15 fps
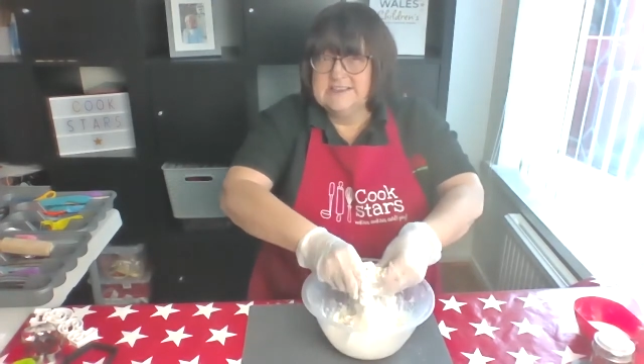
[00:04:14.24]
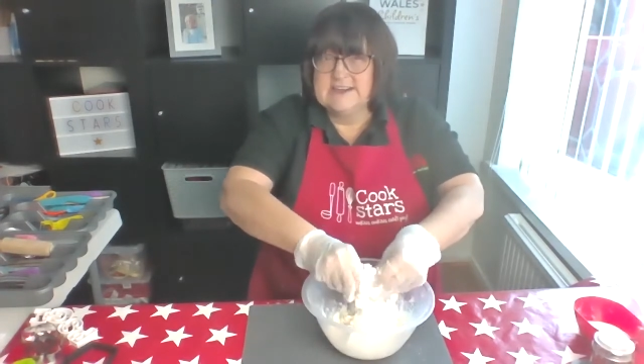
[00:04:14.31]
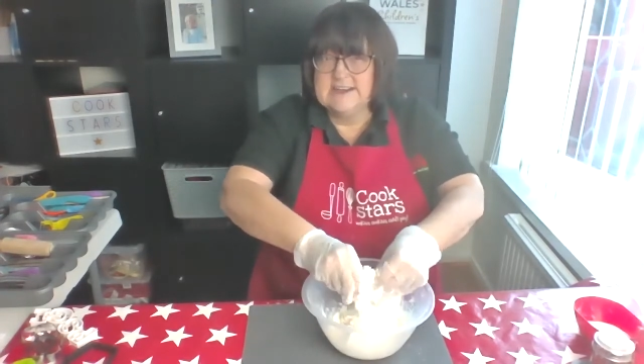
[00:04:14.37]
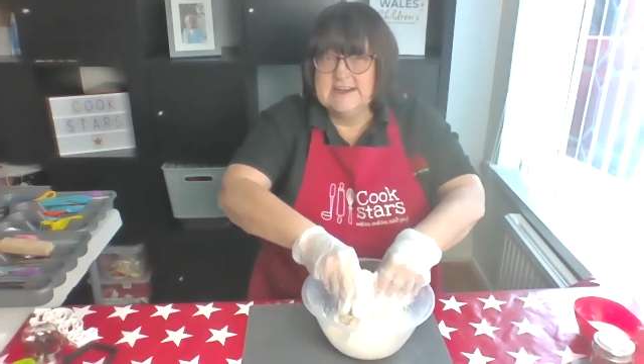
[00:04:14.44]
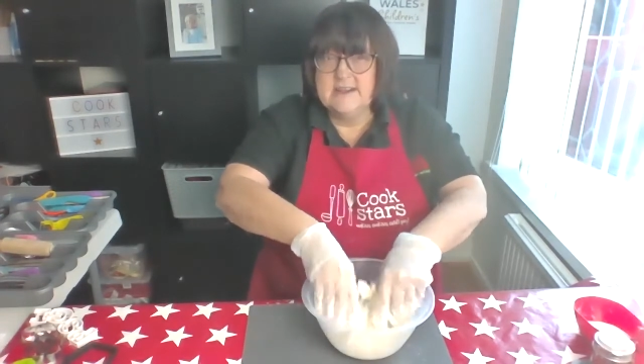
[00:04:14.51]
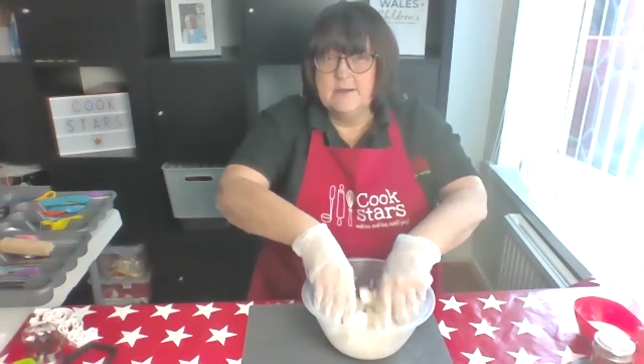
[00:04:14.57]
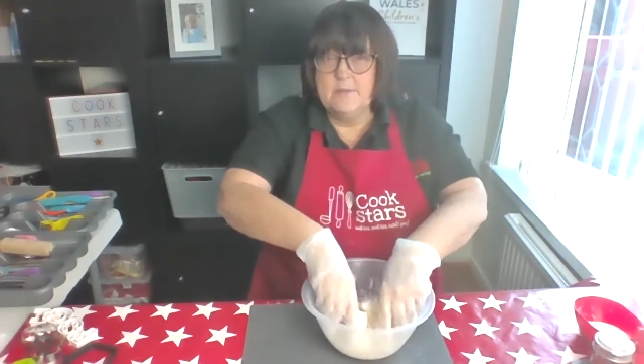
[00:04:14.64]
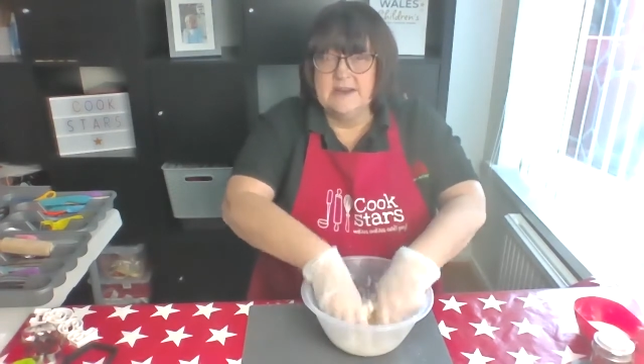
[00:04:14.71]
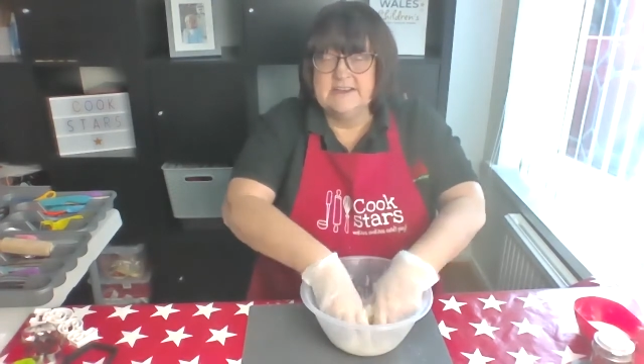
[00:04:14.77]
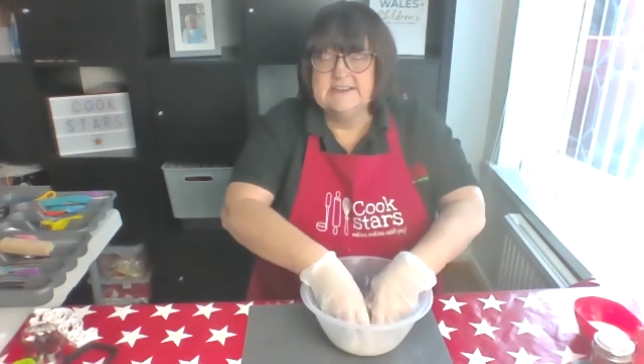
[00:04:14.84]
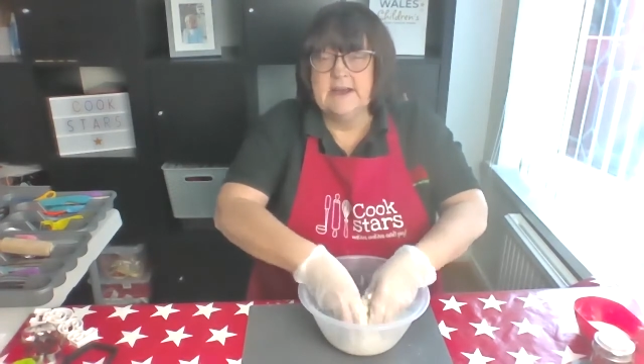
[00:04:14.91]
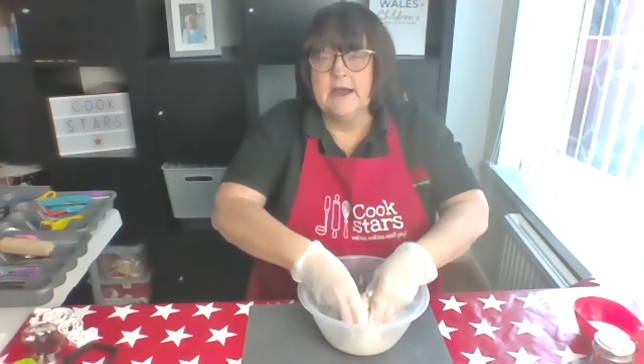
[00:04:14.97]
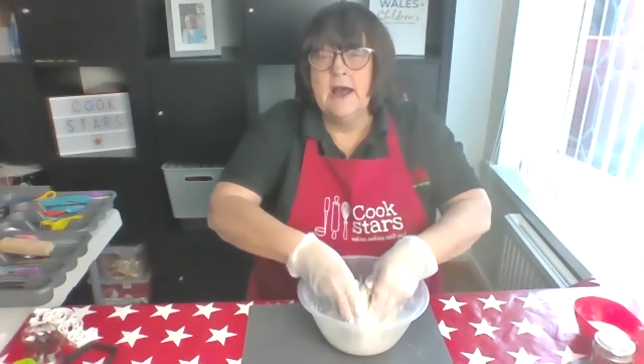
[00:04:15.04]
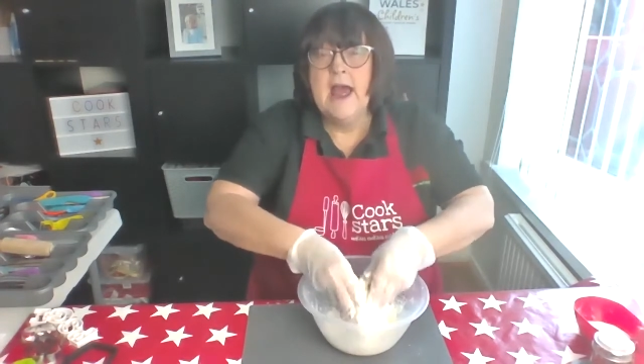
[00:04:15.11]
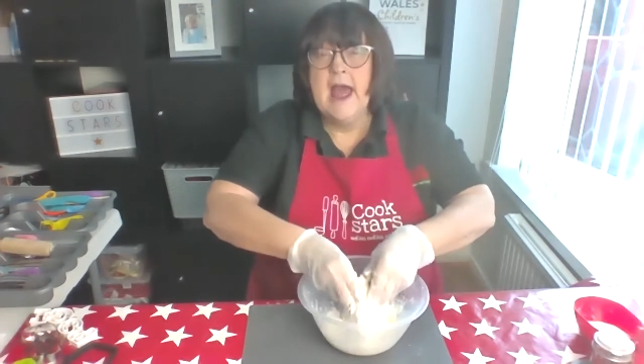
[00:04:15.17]
see the
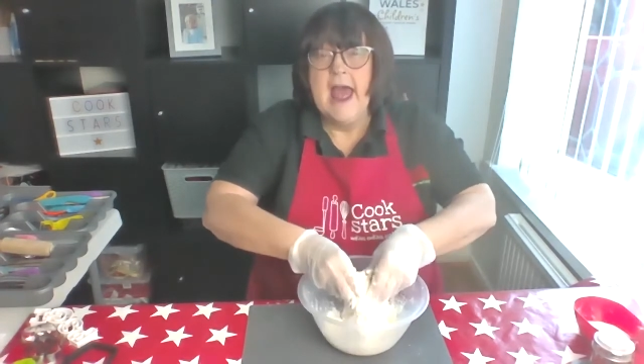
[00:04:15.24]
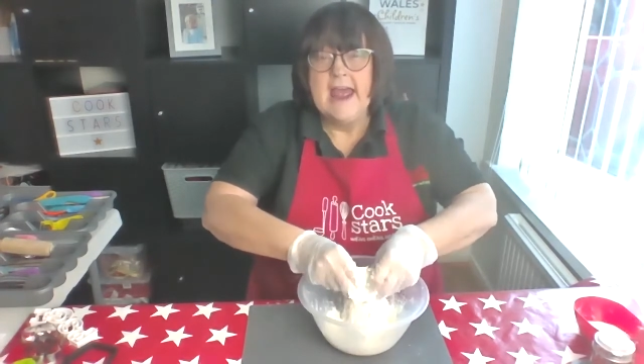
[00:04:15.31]
butter